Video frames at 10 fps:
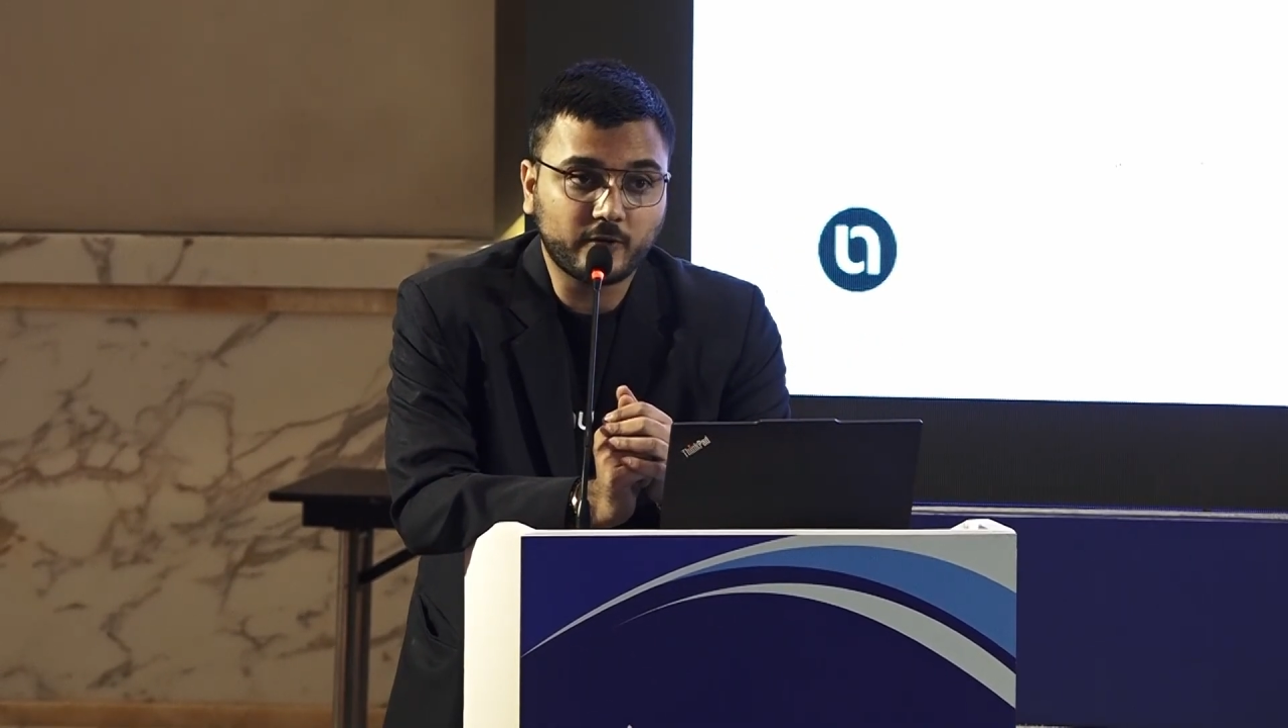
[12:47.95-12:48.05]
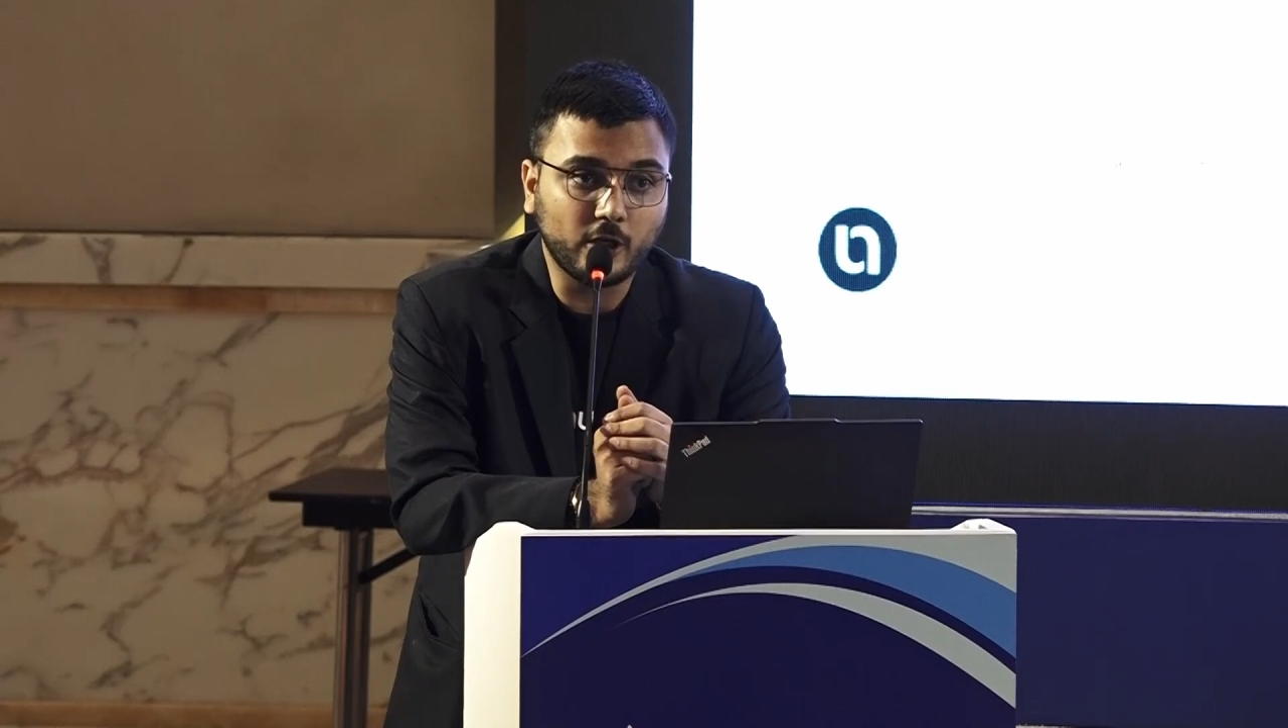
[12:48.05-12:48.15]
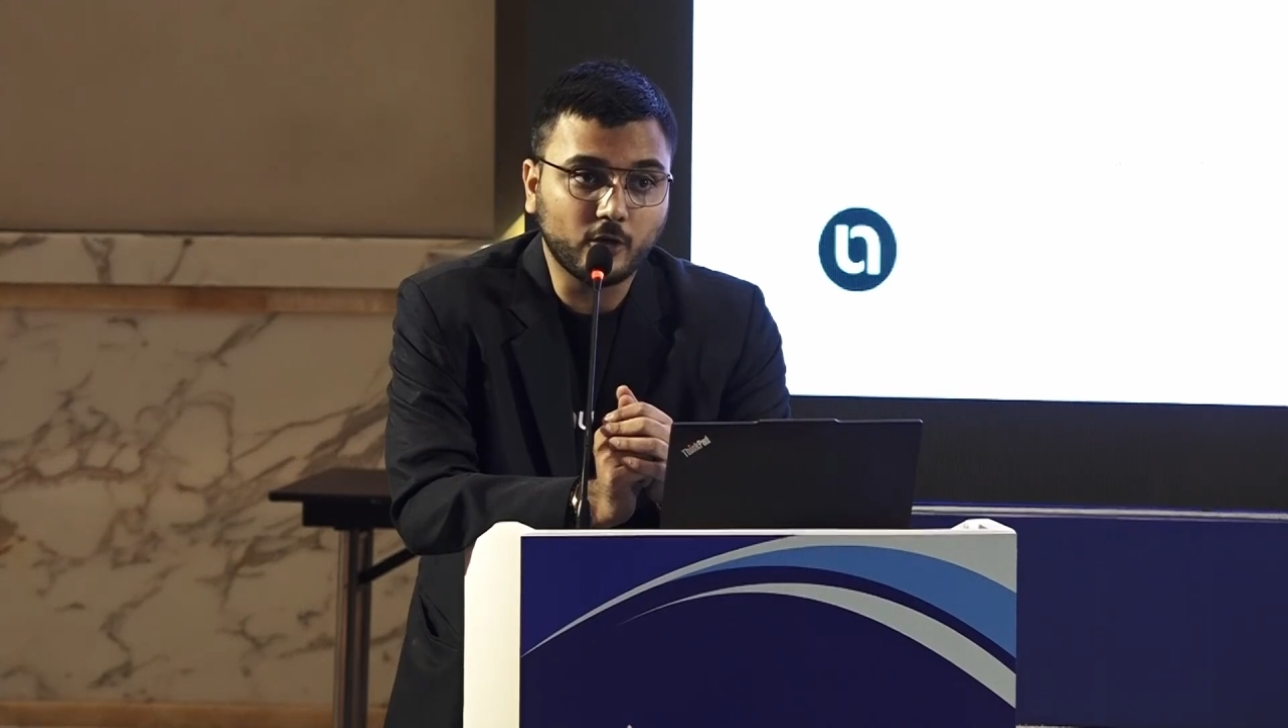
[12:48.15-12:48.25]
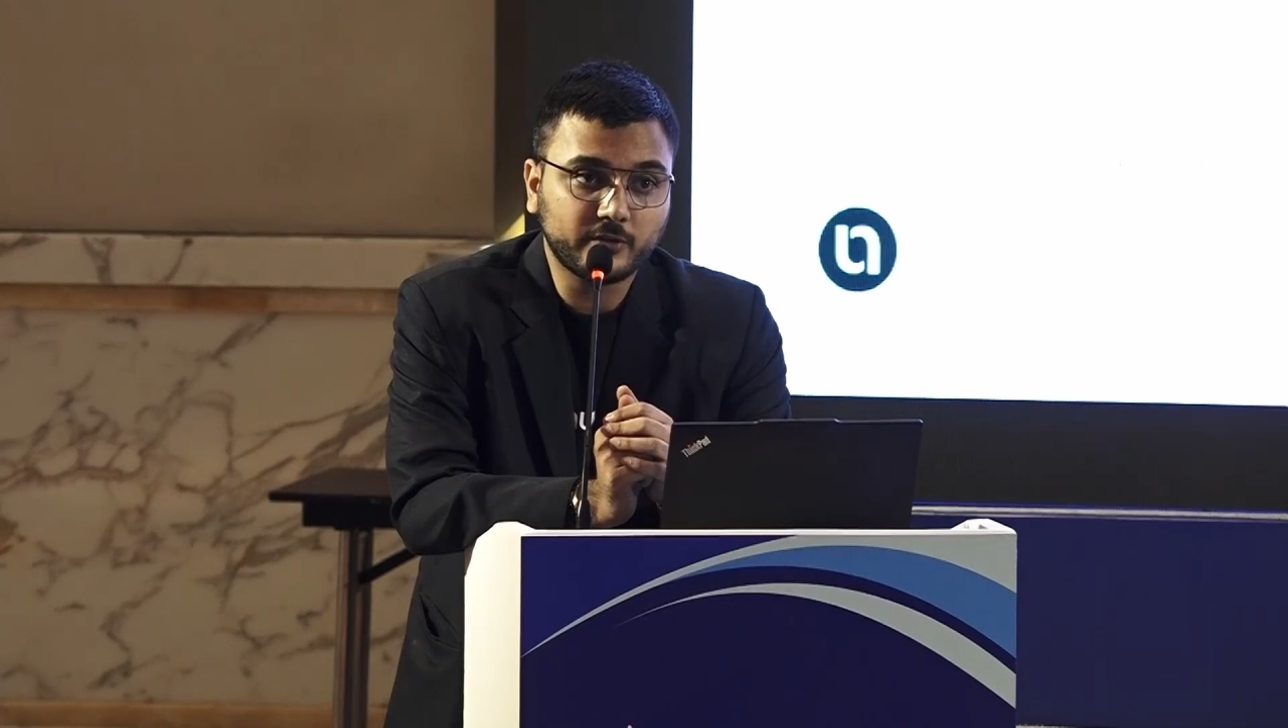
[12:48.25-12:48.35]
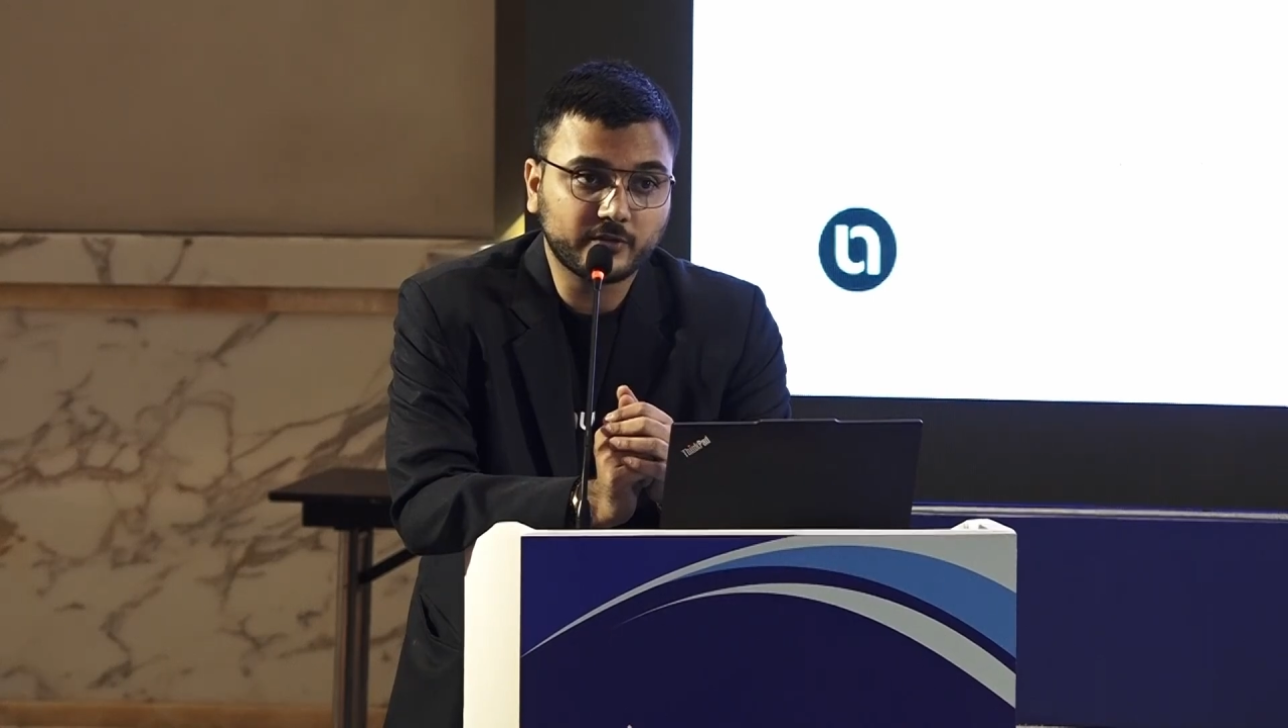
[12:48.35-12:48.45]

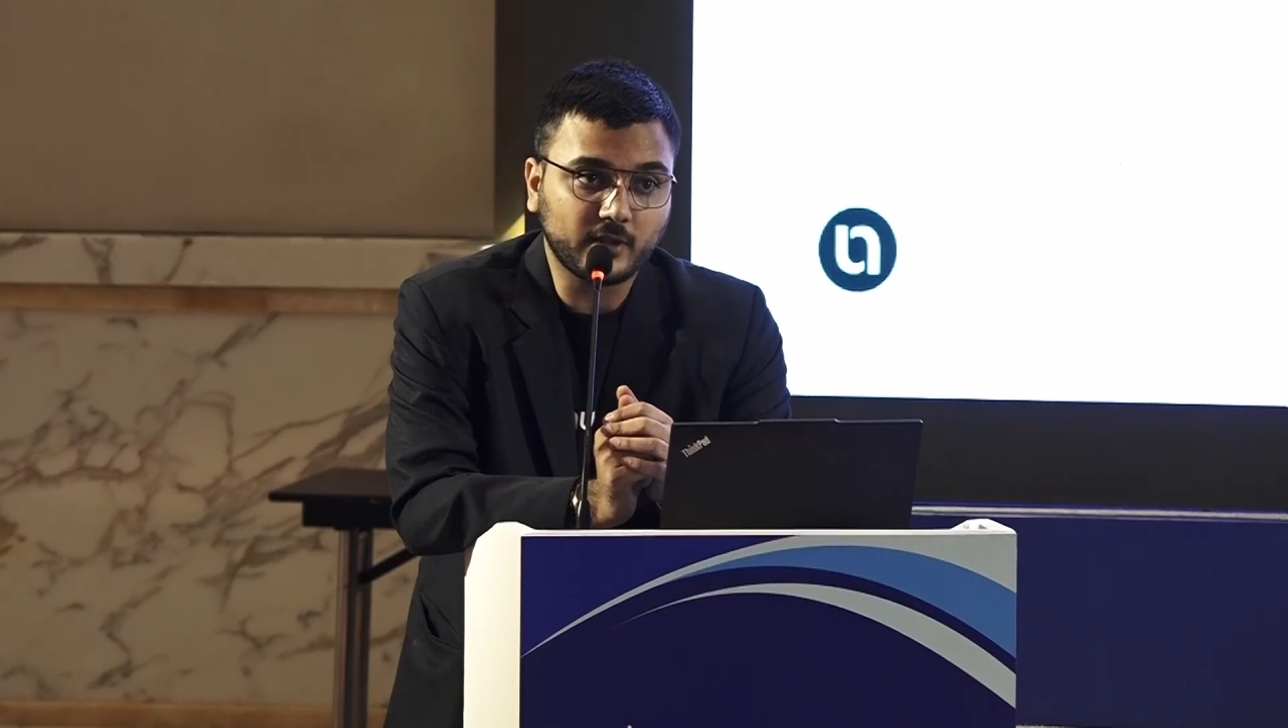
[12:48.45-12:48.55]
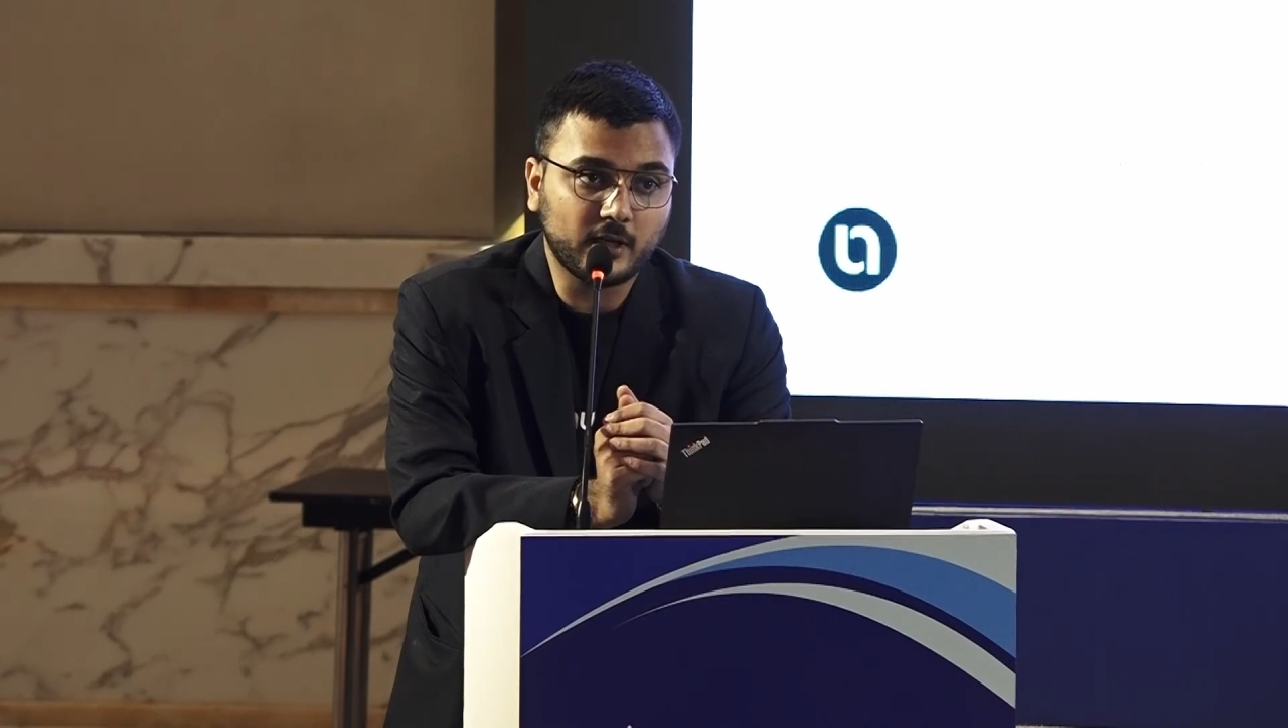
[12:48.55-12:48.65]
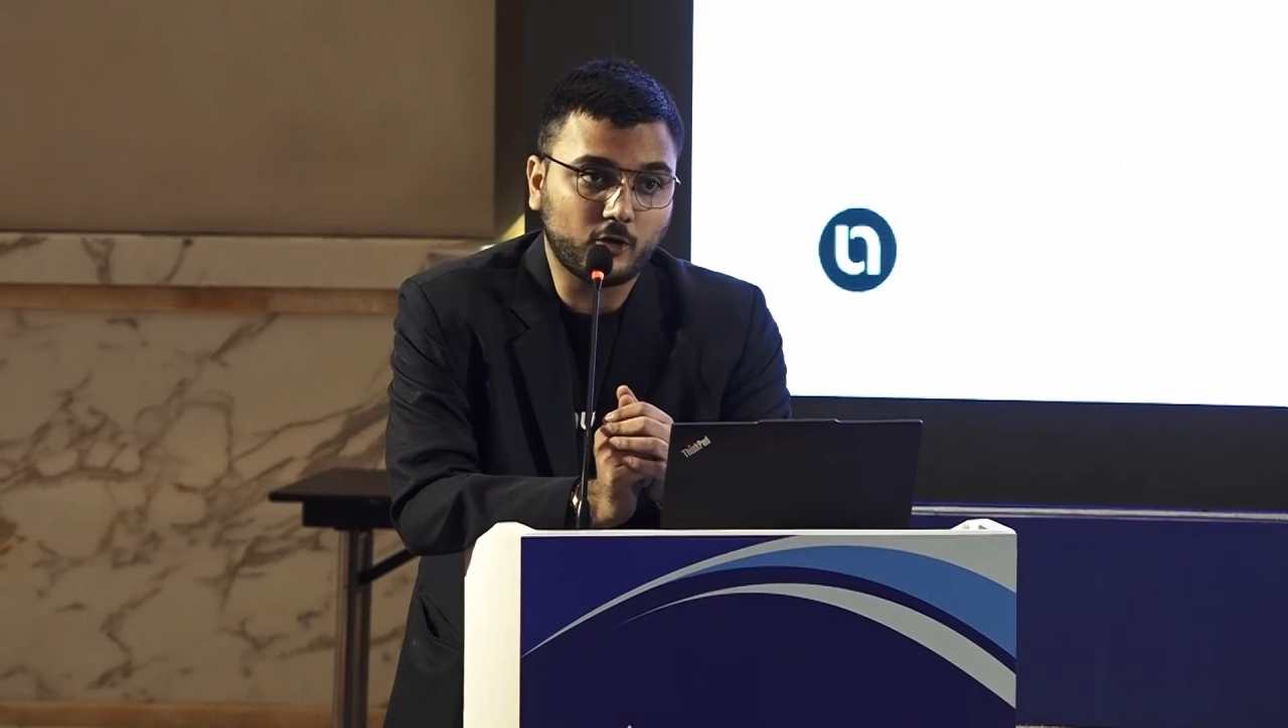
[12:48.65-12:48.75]
kiosks are